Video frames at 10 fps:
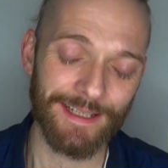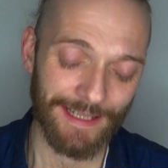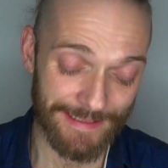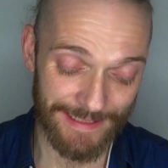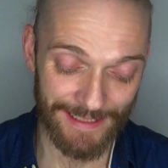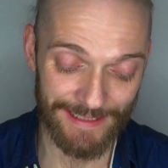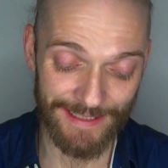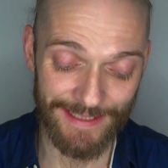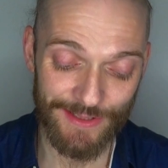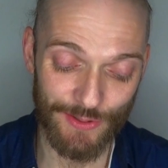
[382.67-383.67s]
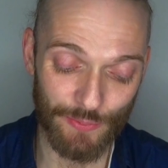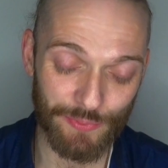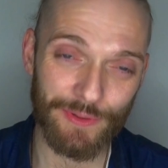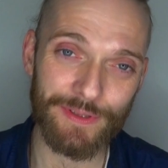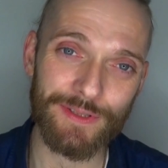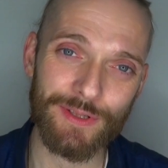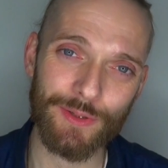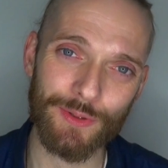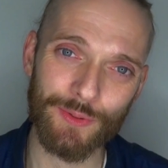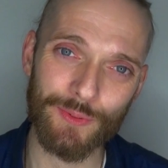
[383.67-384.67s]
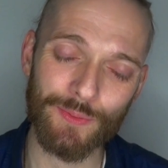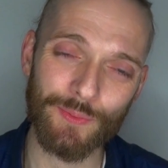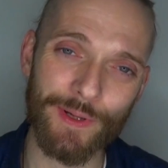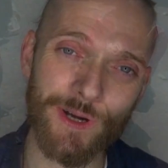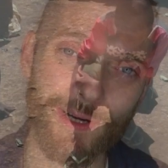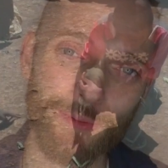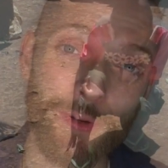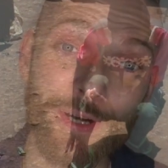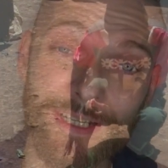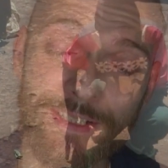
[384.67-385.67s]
And sadly, these two brothers who we are working to